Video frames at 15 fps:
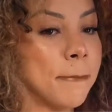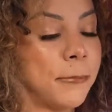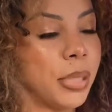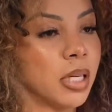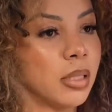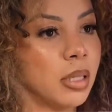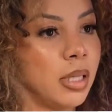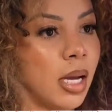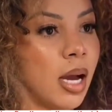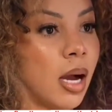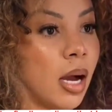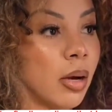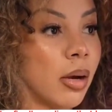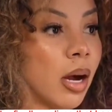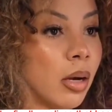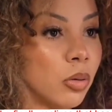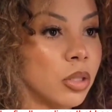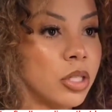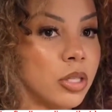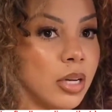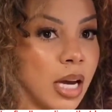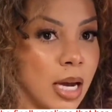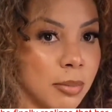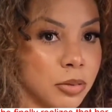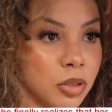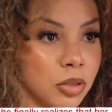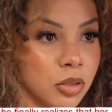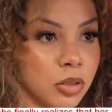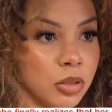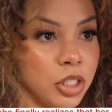But yeah, I would
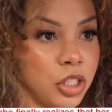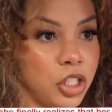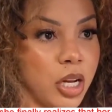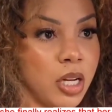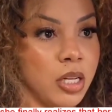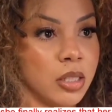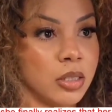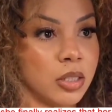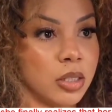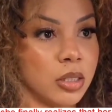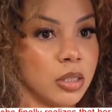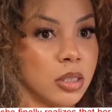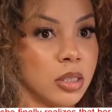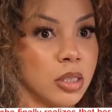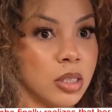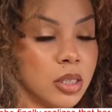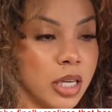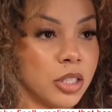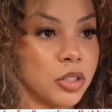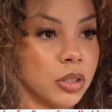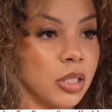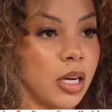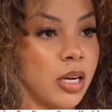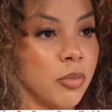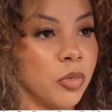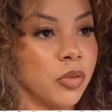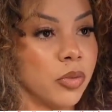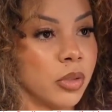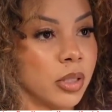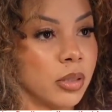absolutely change sexually how I
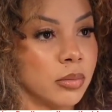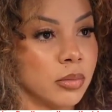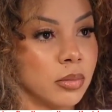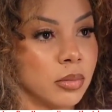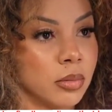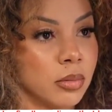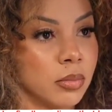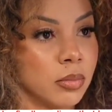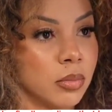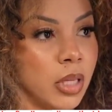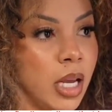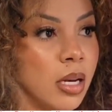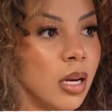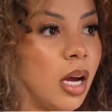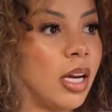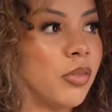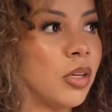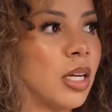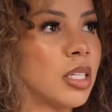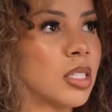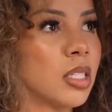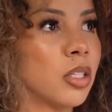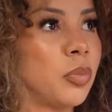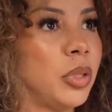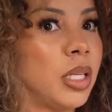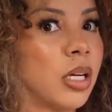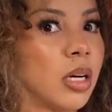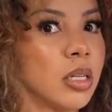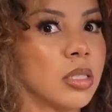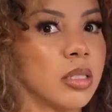move around. And not even necessarily
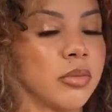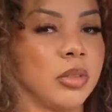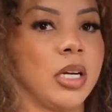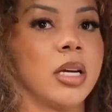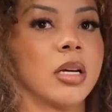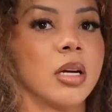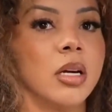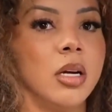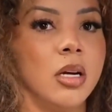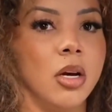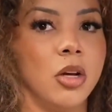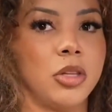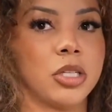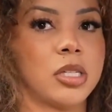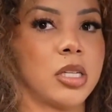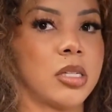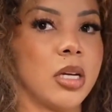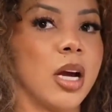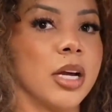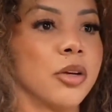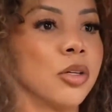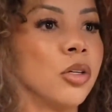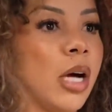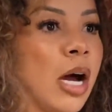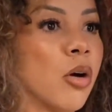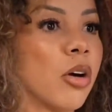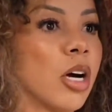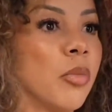because of like the societal outcome.